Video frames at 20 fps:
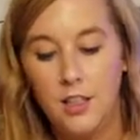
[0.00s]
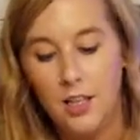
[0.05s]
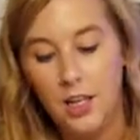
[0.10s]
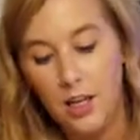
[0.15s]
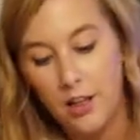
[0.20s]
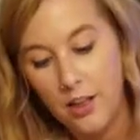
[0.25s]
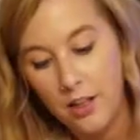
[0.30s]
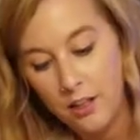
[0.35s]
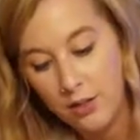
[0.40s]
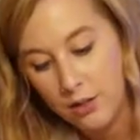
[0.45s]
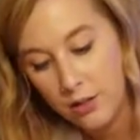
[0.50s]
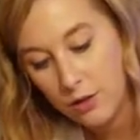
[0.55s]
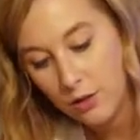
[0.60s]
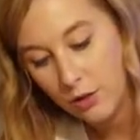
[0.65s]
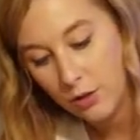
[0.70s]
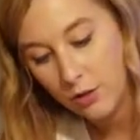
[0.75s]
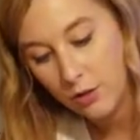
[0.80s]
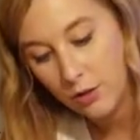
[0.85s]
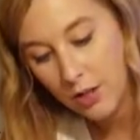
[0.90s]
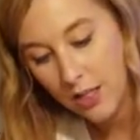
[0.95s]
Yeah, that's
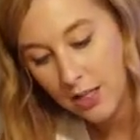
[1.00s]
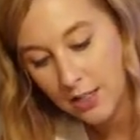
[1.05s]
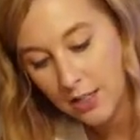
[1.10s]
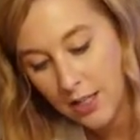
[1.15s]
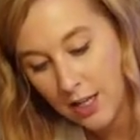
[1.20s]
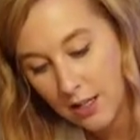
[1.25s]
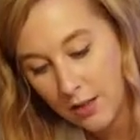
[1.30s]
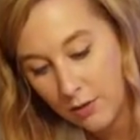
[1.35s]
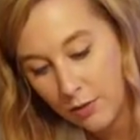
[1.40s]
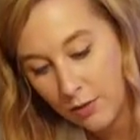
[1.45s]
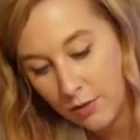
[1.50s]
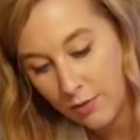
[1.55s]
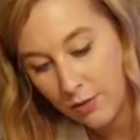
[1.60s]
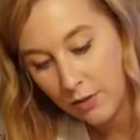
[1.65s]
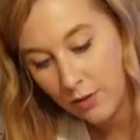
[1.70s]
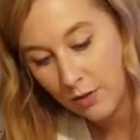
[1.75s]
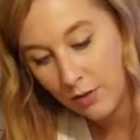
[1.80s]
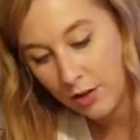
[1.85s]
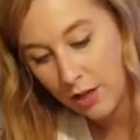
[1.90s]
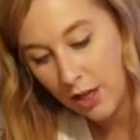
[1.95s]
true. That's kind of
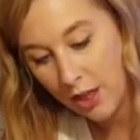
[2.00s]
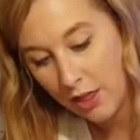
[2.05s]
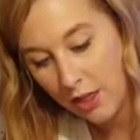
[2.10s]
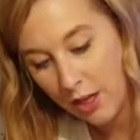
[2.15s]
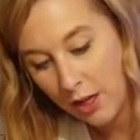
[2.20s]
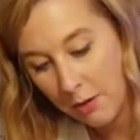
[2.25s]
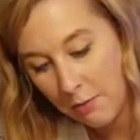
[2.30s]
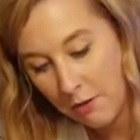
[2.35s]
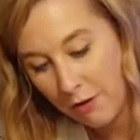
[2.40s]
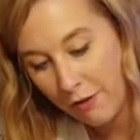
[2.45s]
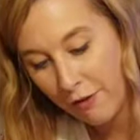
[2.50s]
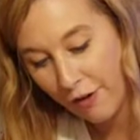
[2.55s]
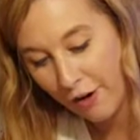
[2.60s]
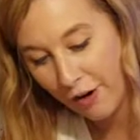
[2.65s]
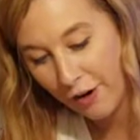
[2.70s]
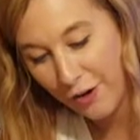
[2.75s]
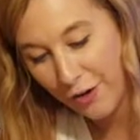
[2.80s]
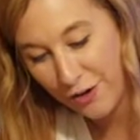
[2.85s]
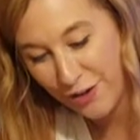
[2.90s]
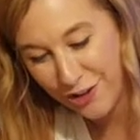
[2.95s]
the theme of our
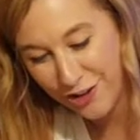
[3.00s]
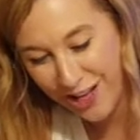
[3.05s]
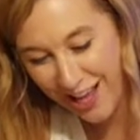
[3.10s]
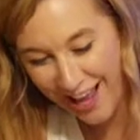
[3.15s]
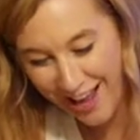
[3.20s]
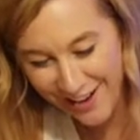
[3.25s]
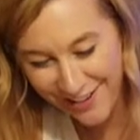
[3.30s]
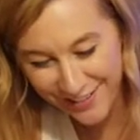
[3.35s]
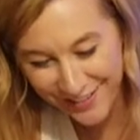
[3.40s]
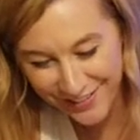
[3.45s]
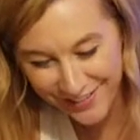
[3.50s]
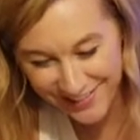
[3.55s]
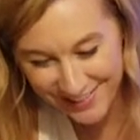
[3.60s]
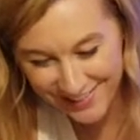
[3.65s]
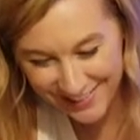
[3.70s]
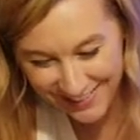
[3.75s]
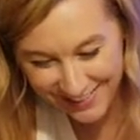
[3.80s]
whole house.